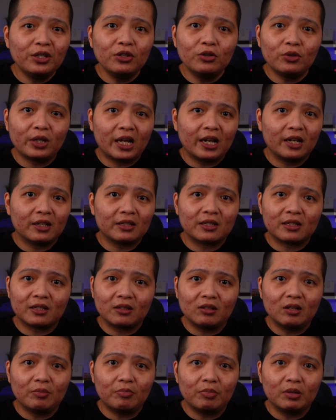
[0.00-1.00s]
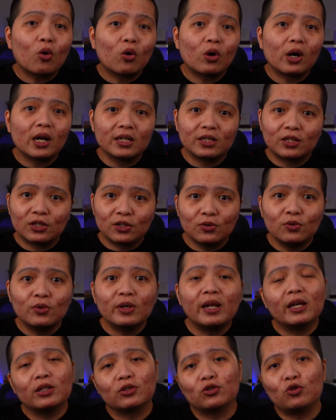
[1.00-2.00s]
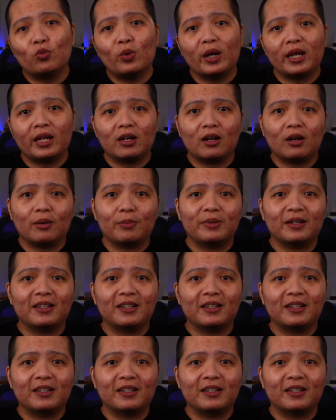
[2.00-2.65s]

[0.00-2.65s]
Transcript: you can't sleep or as soon as you wake up.